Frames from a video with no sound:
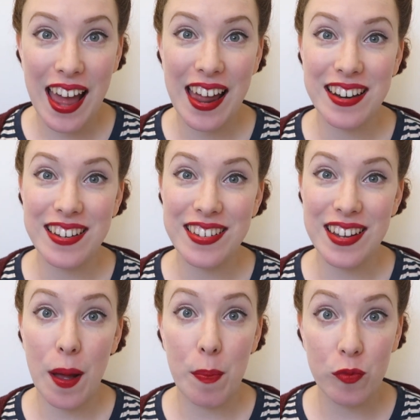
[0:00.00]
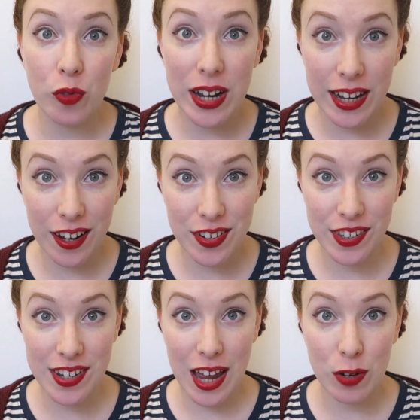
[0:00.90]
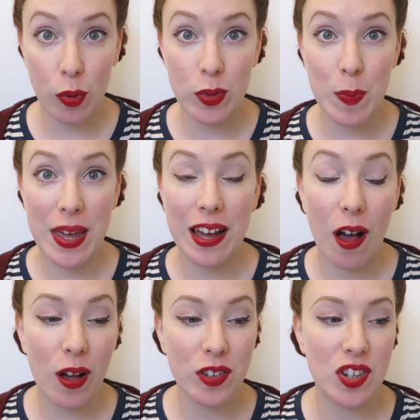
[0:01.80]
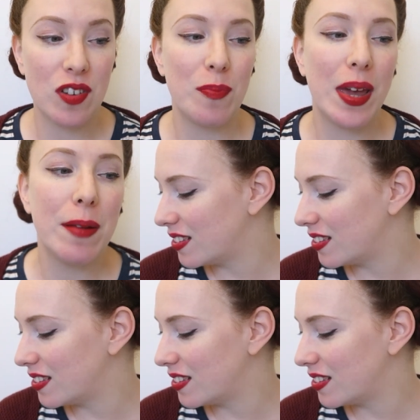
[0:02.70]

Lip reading: and really understand what was being asked of me.